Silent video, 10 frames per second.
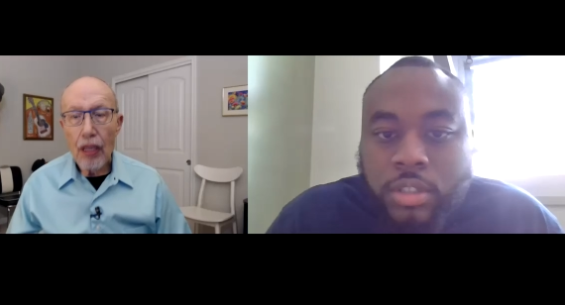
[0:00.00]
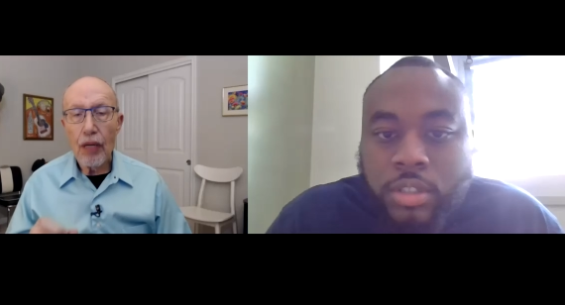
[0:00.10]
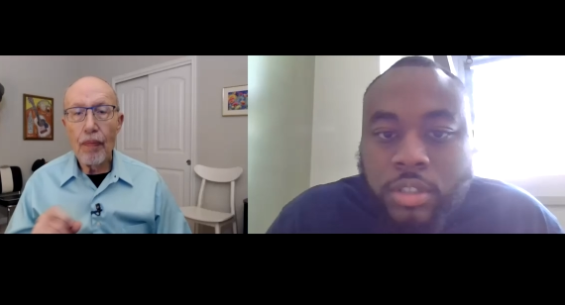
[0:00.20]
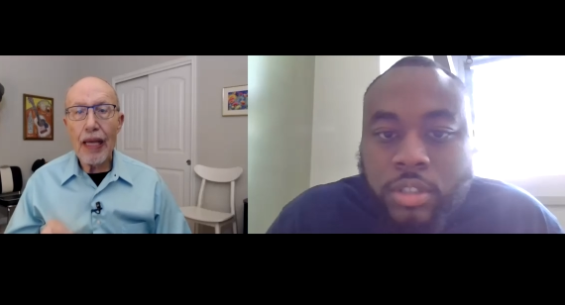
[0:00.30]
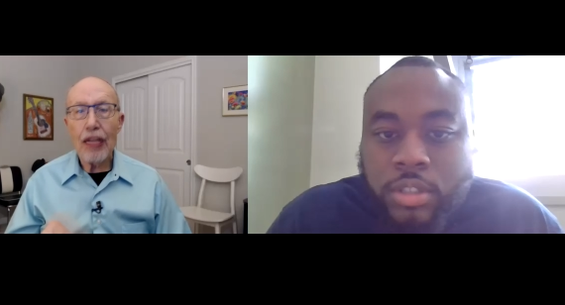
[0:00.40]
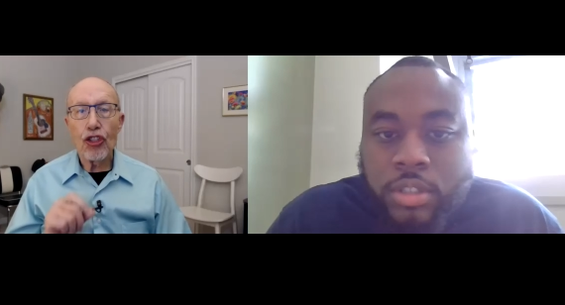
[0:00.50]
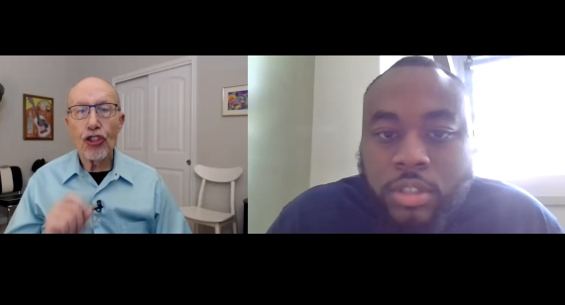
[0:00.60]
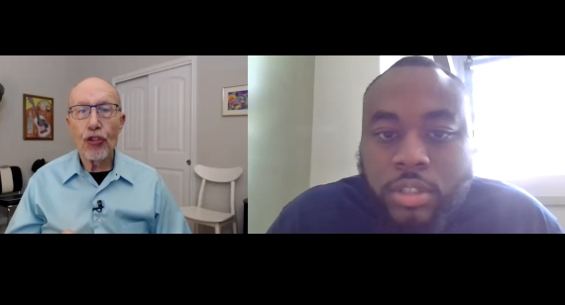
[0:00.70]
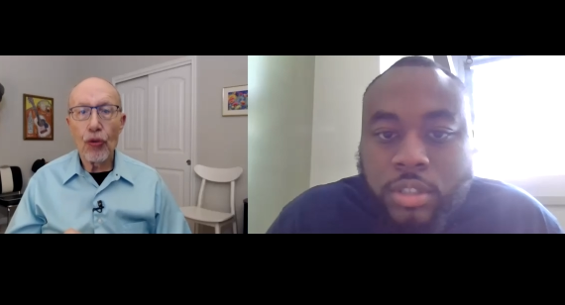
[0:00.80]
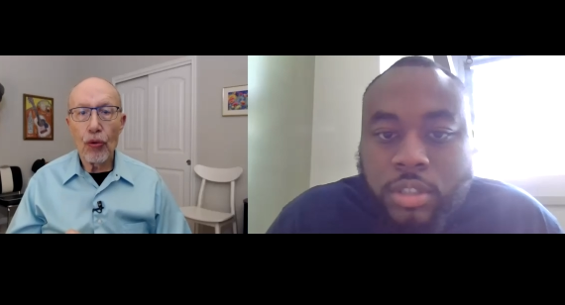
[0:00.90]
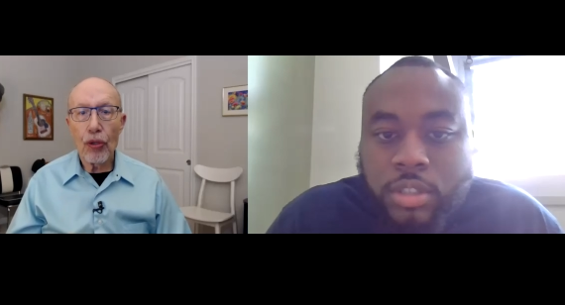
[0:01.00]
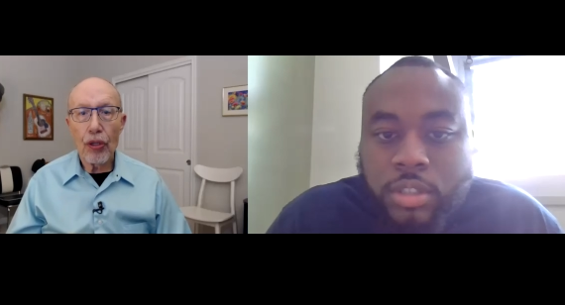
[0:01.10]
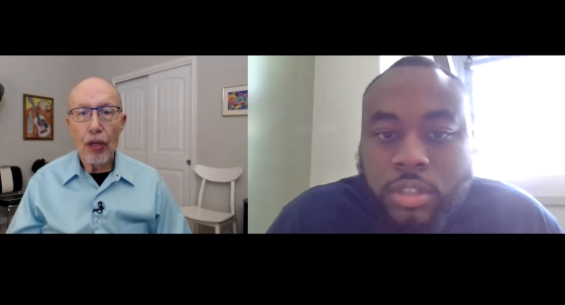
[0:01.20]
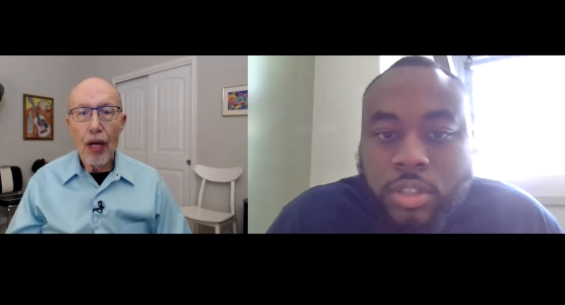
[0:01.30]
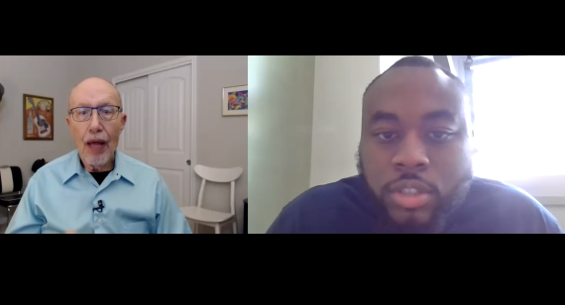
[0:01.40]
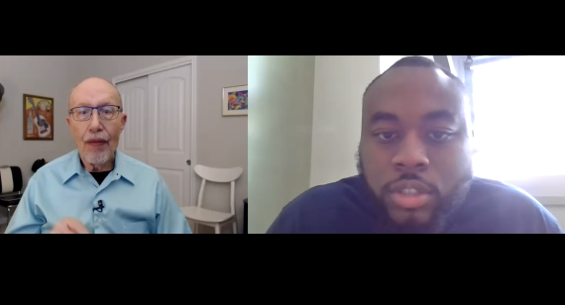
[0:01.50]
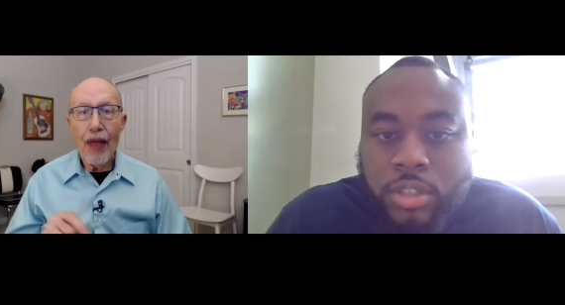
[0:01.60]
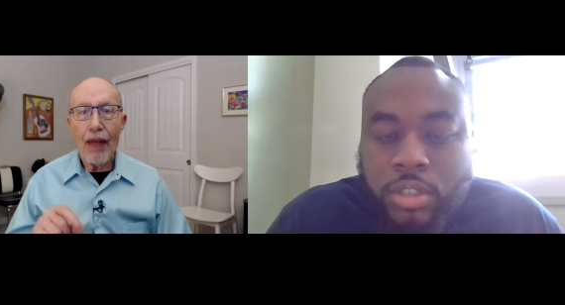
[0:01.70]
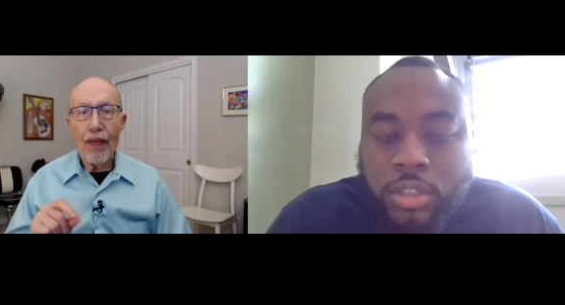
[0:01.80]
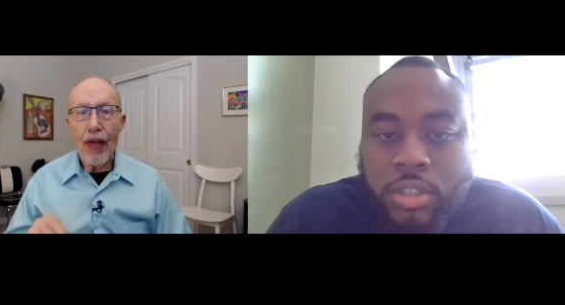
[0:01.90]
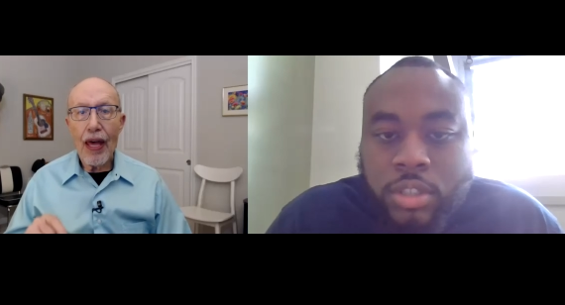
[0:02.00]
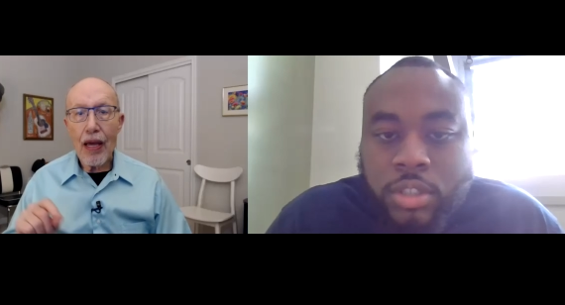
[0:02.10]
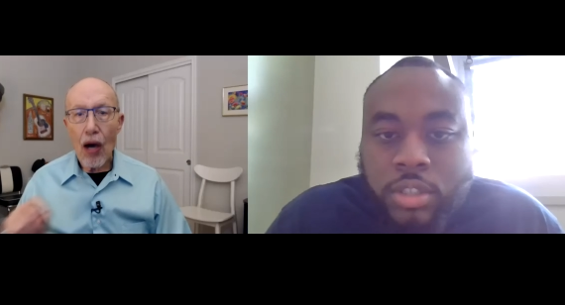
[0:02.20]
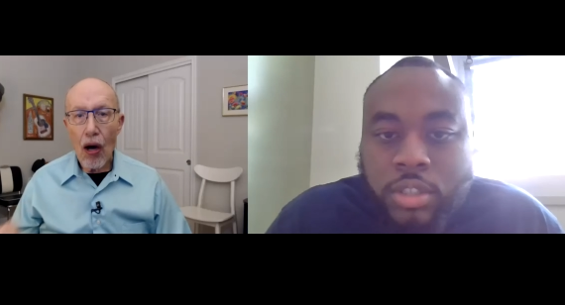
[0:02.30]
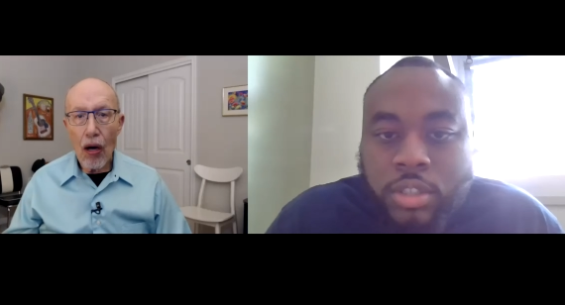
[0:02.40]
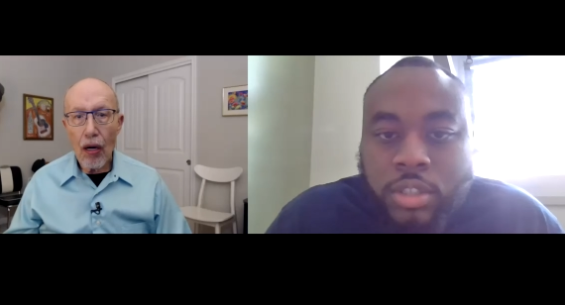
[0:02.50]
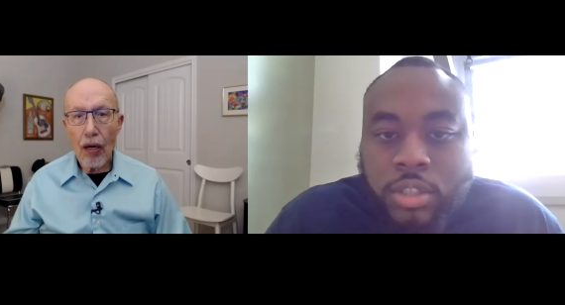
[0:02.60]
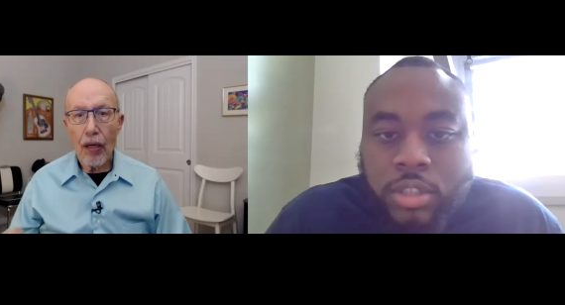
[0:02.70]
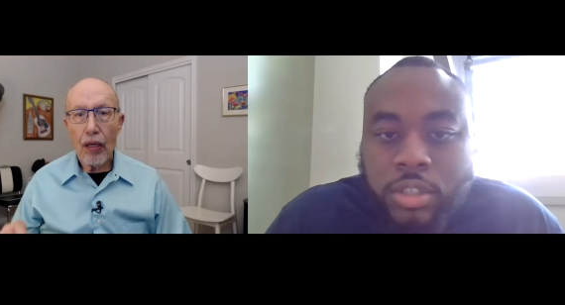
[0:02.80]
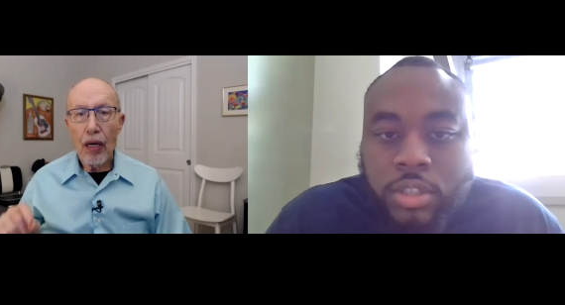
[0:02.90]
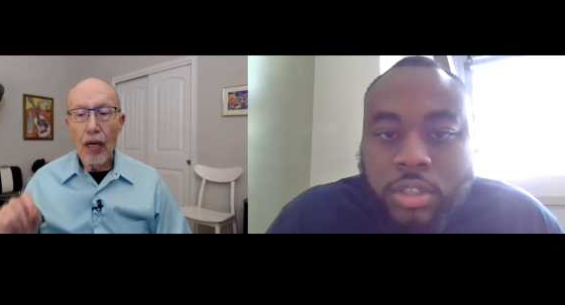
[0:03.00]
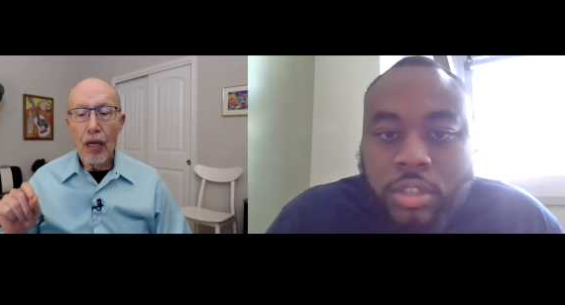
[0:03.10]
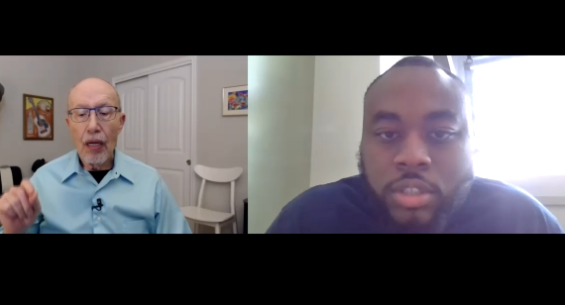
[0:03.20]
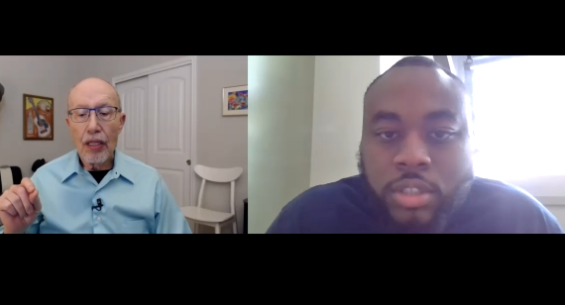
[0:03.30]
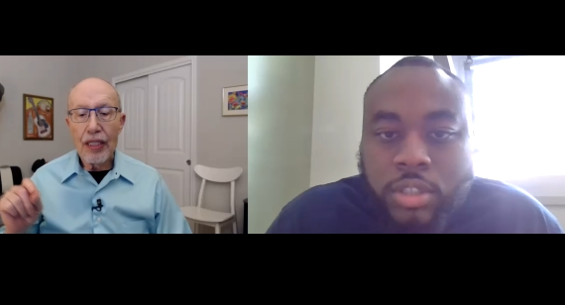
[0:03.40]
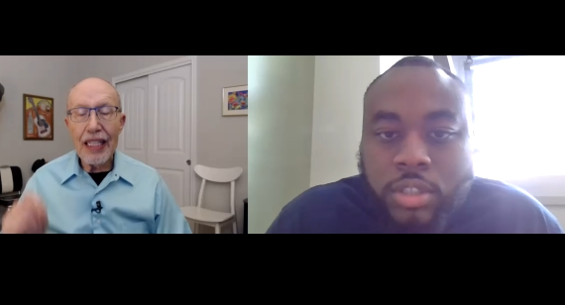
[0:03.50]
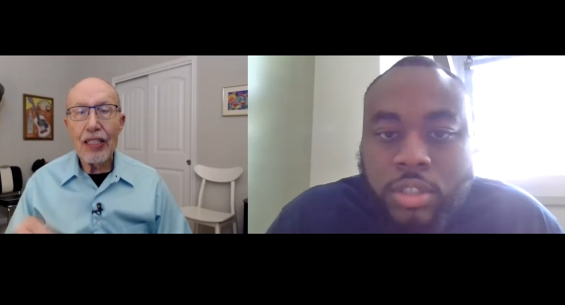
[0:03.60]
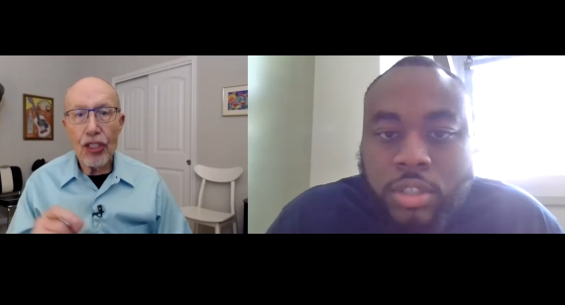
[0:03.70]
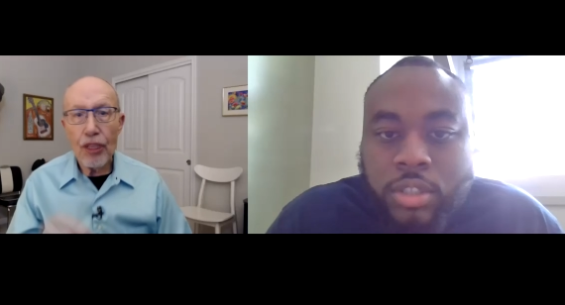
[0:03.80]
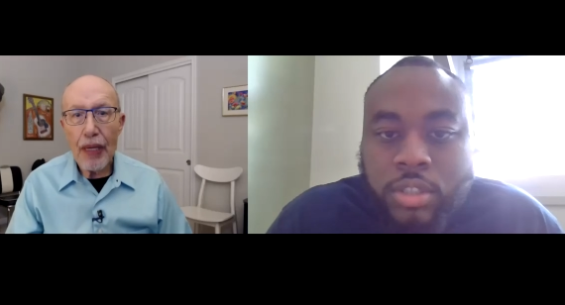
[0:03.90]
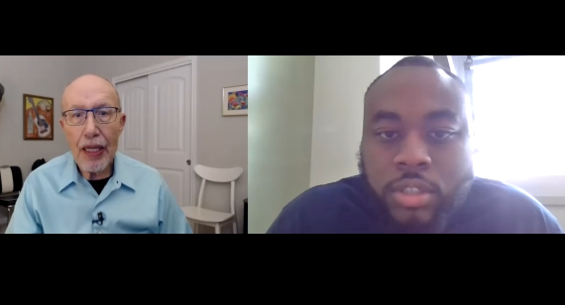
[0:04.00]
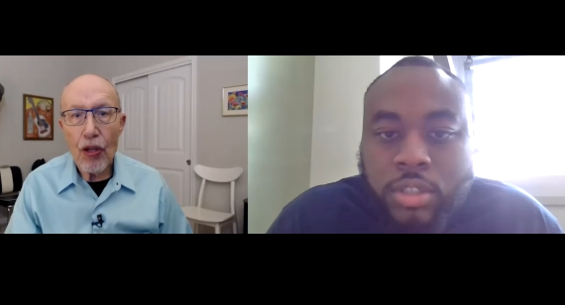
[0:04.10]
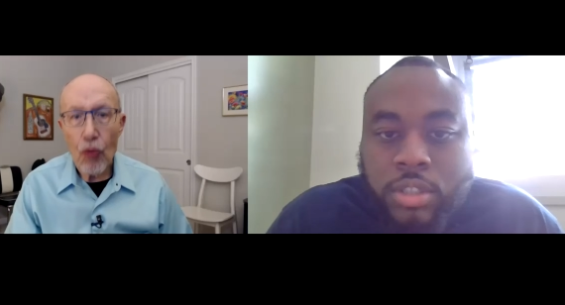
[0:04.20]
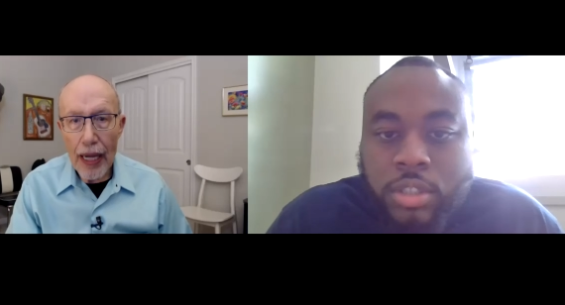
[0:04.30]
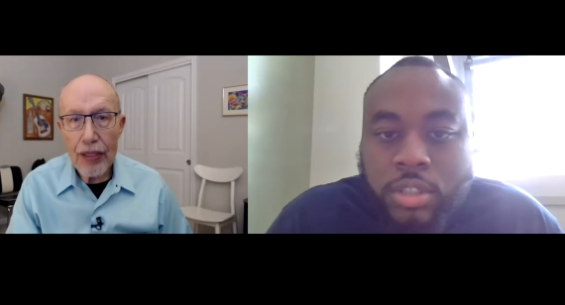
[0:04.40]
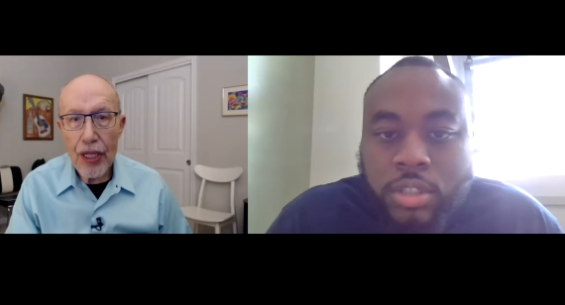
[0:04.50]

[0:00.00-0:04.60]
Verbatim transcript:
Speaker 1: to make sure that they are teaching me the right